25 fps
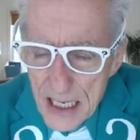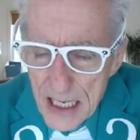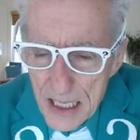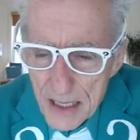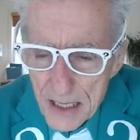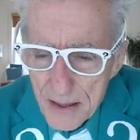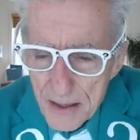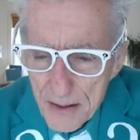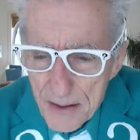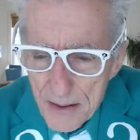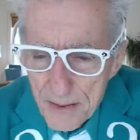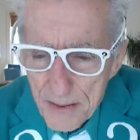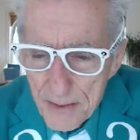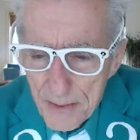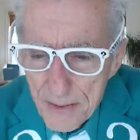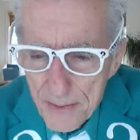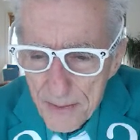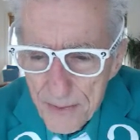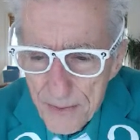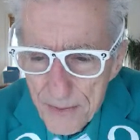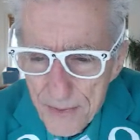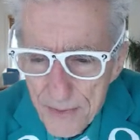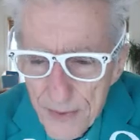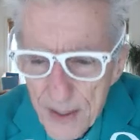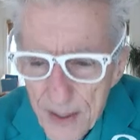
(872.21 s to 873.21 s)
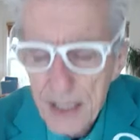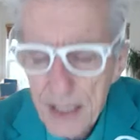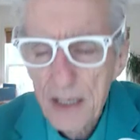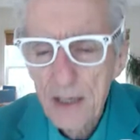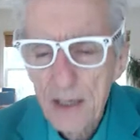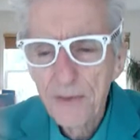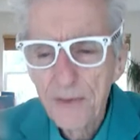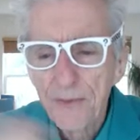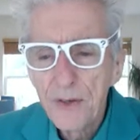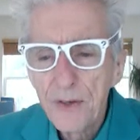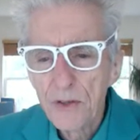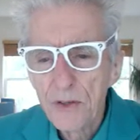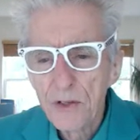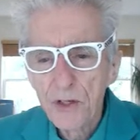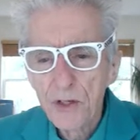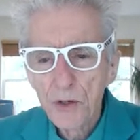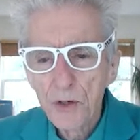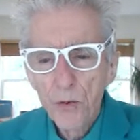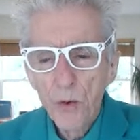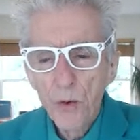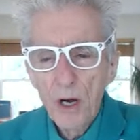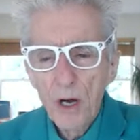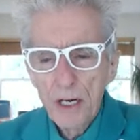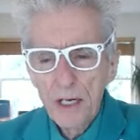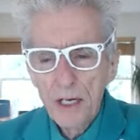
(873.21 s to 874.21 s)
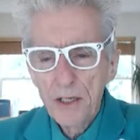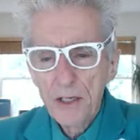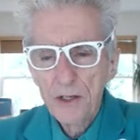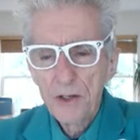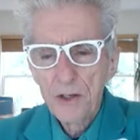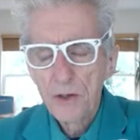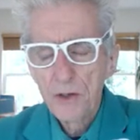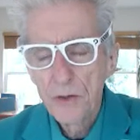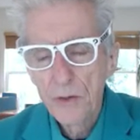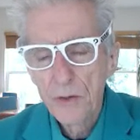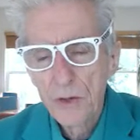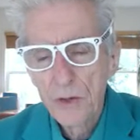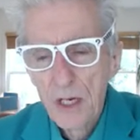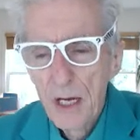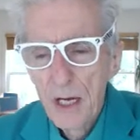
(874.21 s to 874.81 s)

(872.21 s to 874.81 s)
of interviews you want to do,